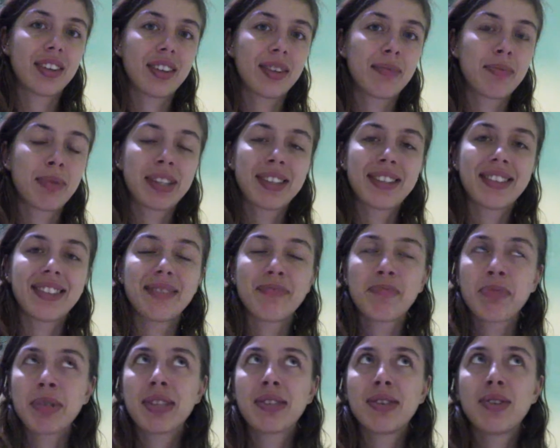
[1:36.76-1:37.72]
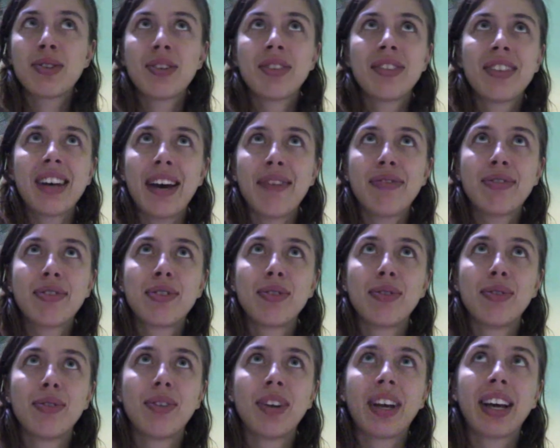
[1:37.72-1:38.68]
but you don't have
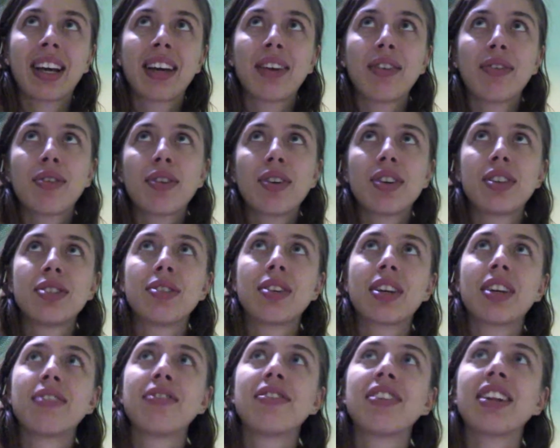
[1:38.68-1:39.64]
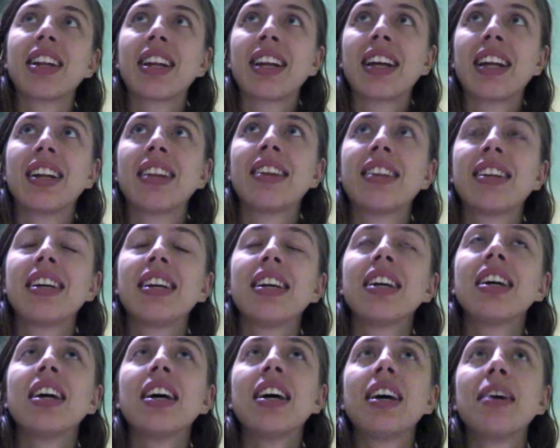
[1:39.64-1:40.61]
to. Like, of course you can feel
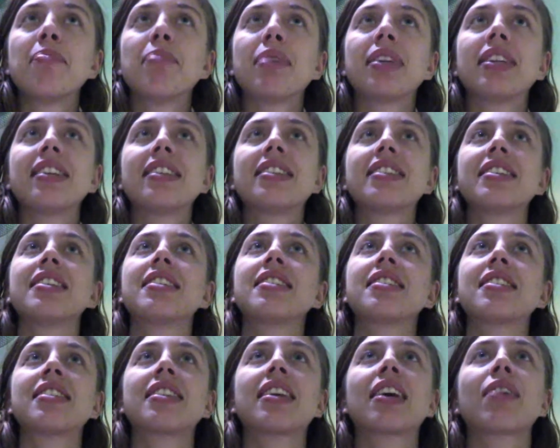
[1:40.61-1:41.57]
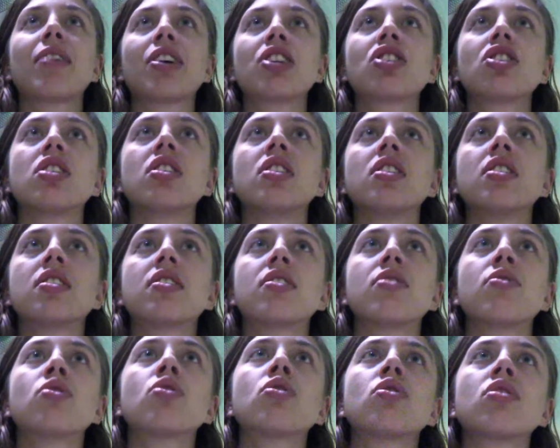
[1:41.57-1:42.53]
guilty, but it's the question is,
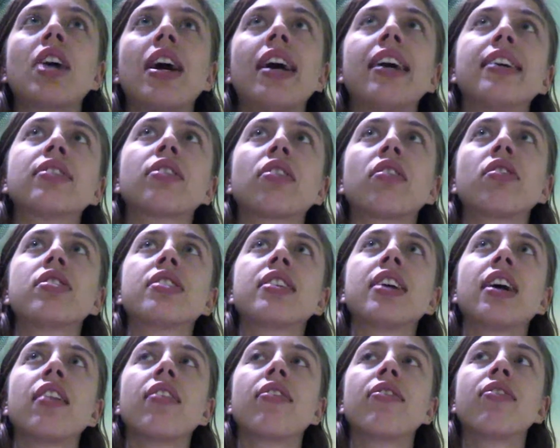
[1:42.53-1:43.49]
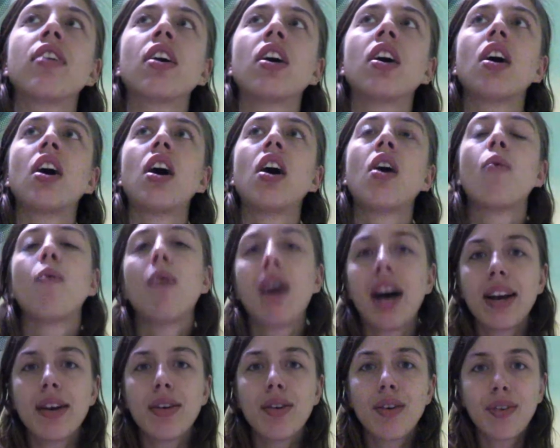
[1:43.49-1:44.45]
you should ask yourself,
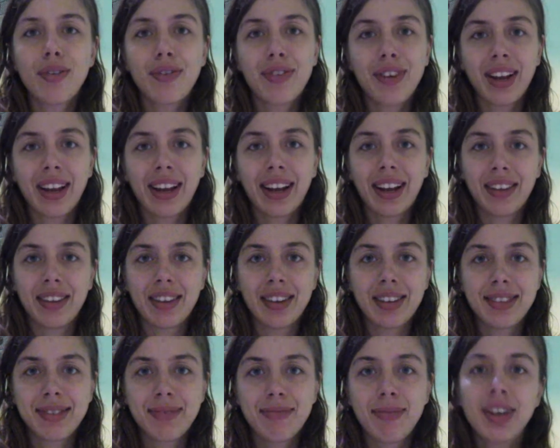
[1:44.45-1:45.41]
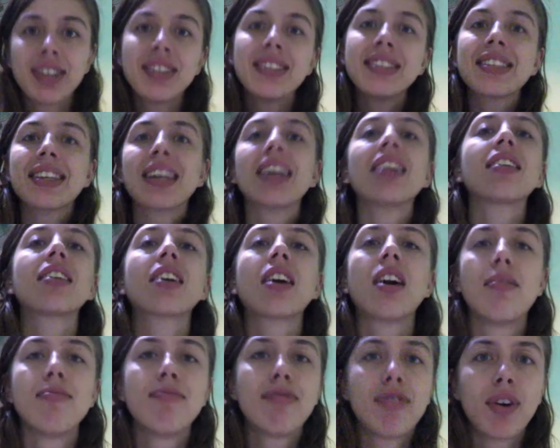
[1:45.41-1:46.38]
why do you feel like this? Where does guilt
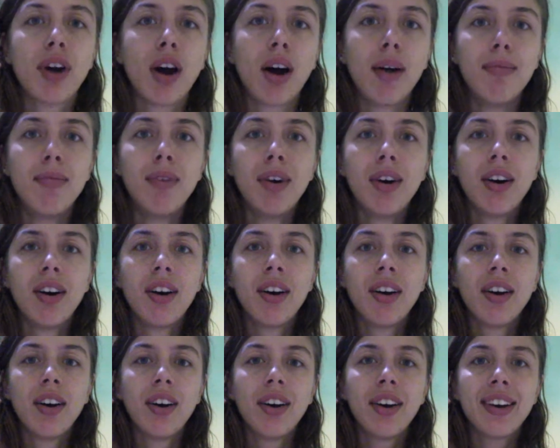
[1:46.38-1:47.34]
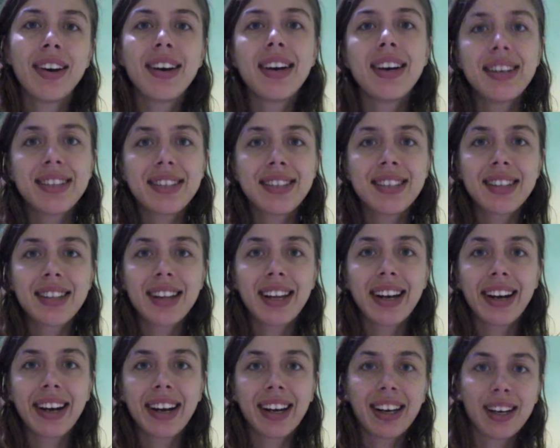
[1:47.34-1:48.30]
come from? Is it
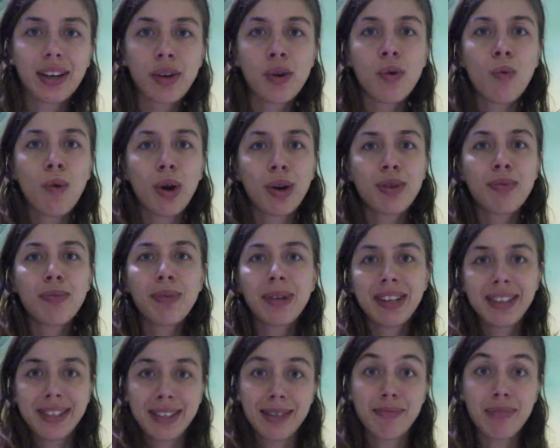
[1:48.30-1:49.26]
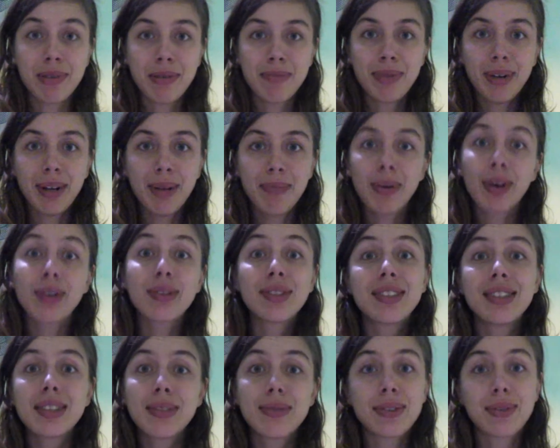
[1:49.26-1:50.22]
like you want to please the people? Because
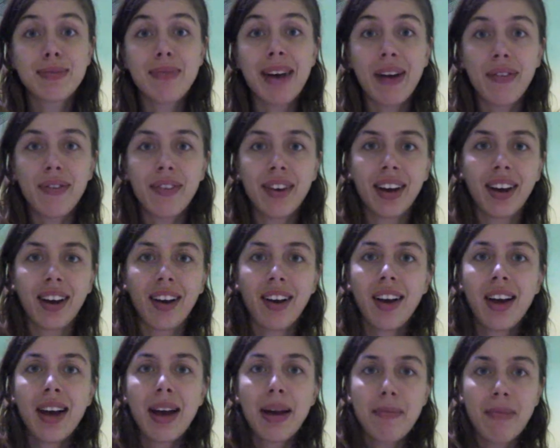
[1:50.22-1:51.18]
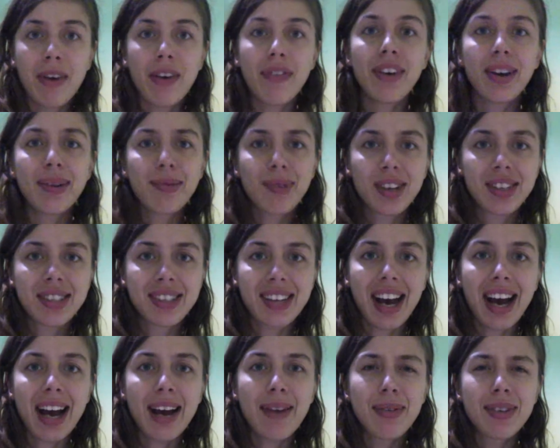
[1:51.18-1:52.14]
this was my thing. My thing was,
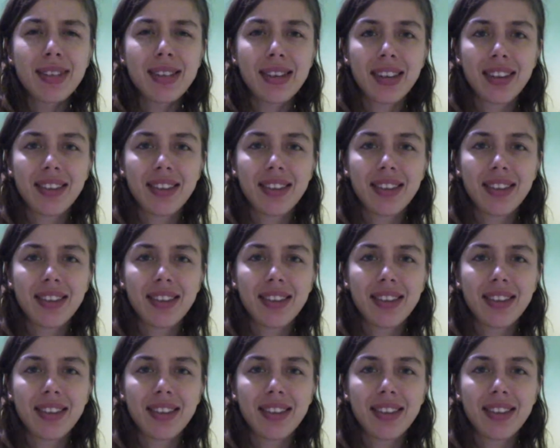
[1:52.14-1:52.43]
I was